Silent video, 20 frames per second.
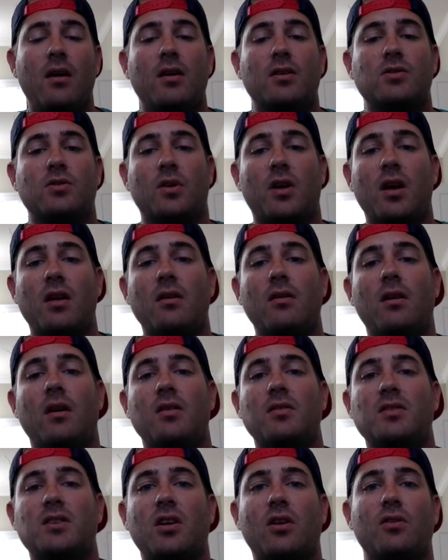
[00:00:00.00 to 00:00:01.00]
So again,
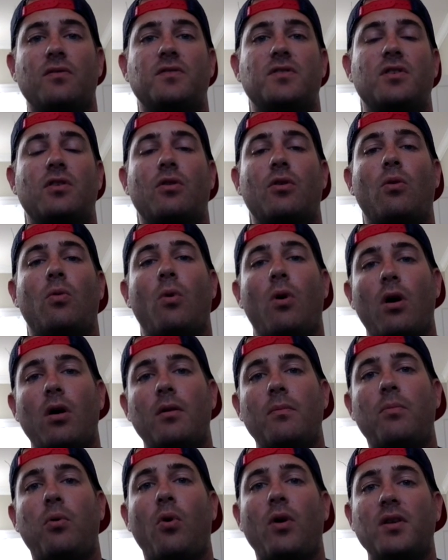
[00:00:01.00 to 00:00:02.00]
on a scale of 0 to
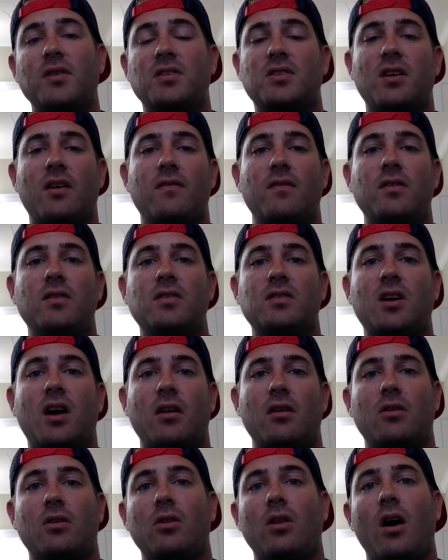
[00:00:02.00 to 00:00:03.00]
1, 0.7 is
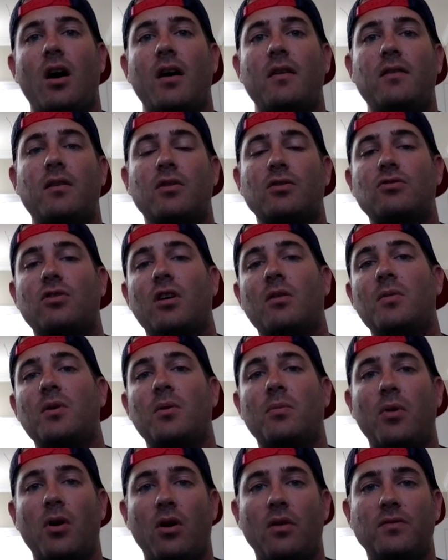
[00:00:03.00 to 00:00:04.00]
kind of the line that you're trying to be
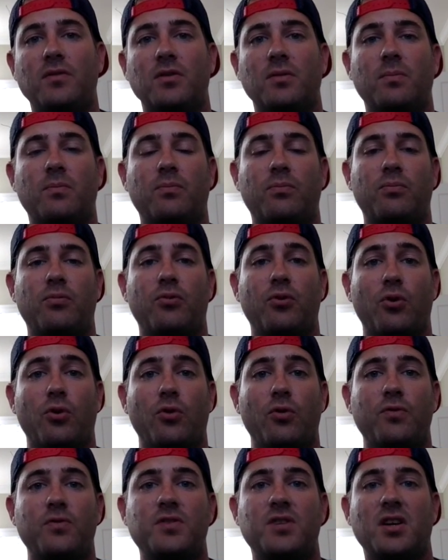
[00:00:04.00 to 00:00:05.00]
above to
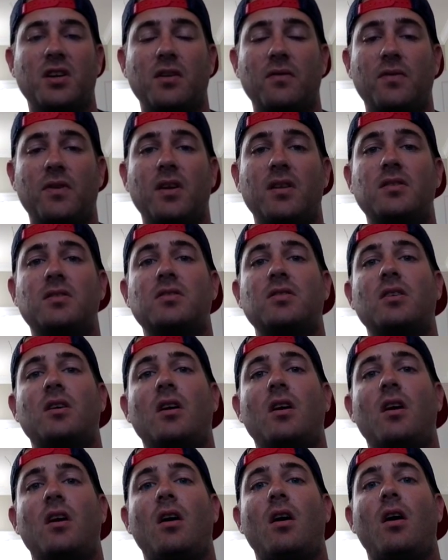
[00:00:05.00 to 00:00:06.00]
prove significance.
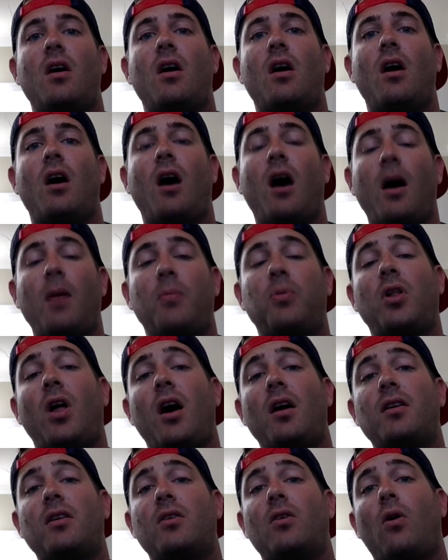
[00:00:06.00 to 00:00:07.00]
I
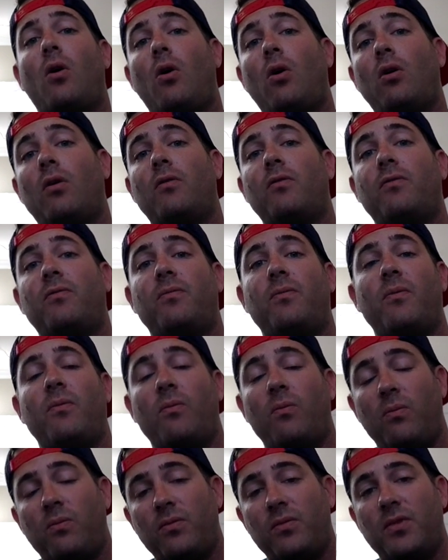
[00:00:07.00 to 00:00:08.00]
plotted all of
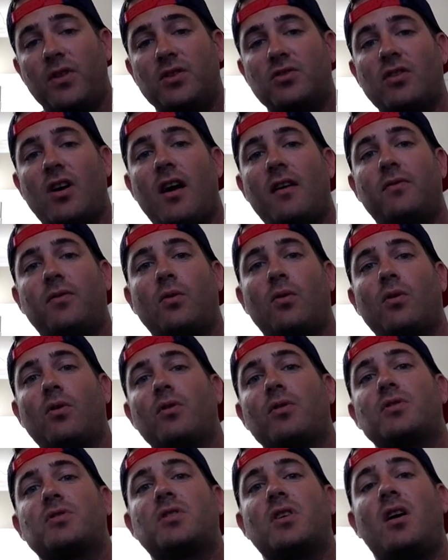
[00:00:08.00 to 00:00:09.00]
the draft
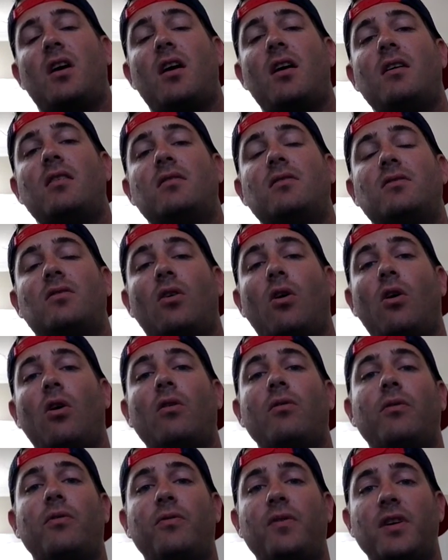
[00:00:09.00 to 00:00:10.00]
orders and
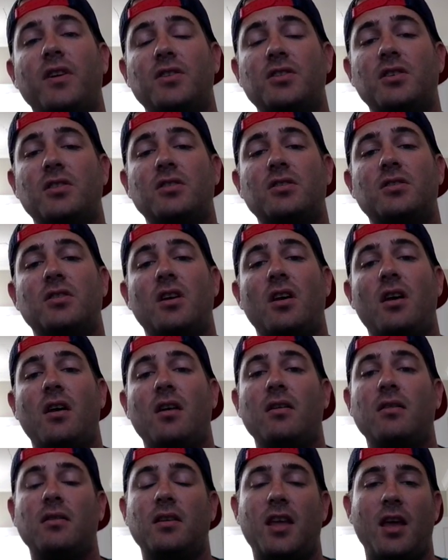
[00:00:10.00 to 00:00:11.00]
all the finishes
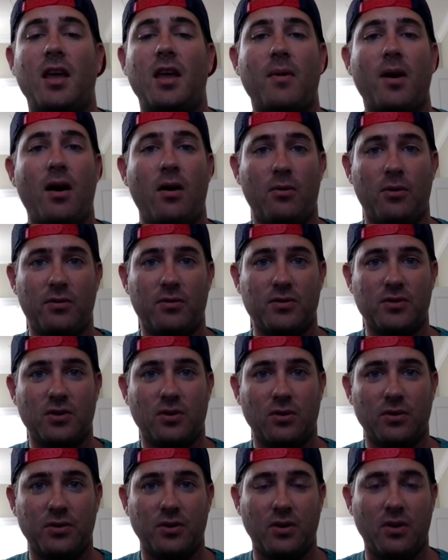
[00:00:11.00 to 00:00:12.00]
and came out with a
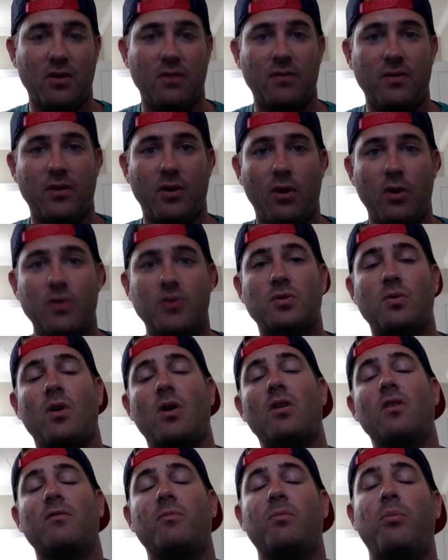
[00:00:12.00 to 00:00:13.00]
result of an
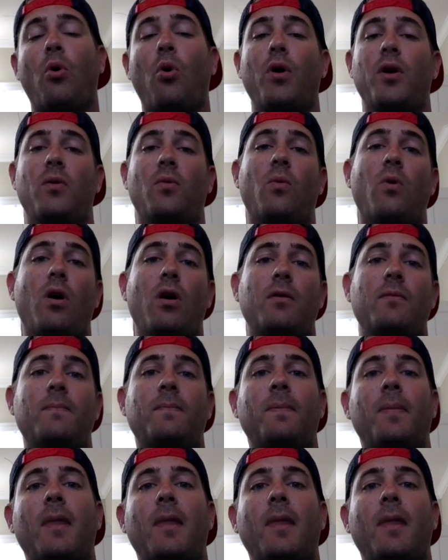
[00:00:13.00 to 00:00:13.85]
R-squared of 0.1,